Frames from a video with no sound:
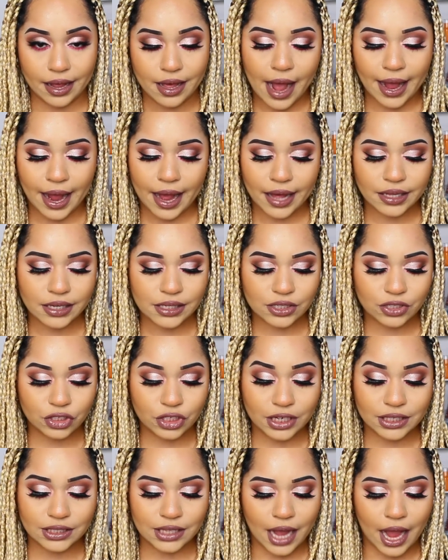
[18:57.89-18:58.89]
I highly
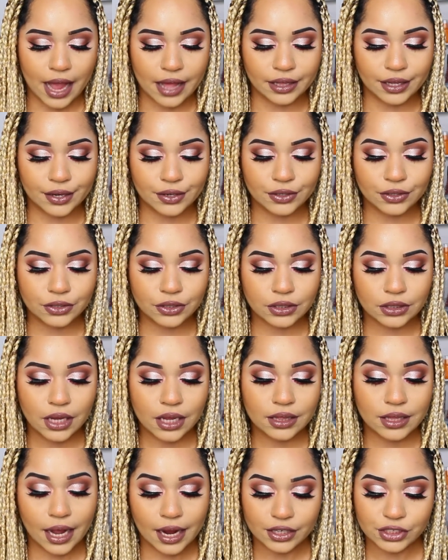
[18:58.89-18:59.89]
suggest the highlighters,
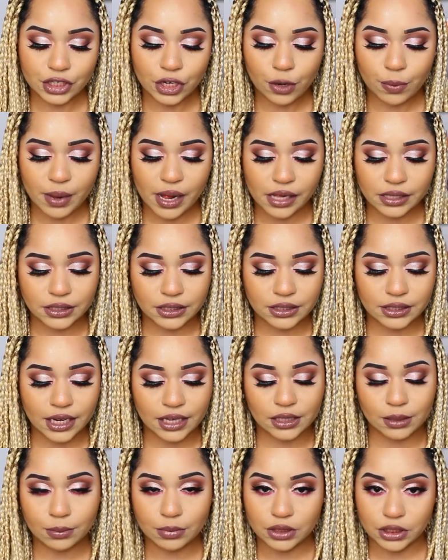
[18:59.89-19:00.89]
the eyeshadow palettes,
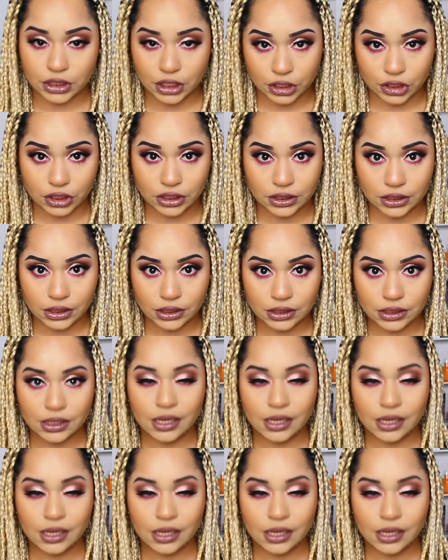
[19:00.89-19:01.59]
and the blushes.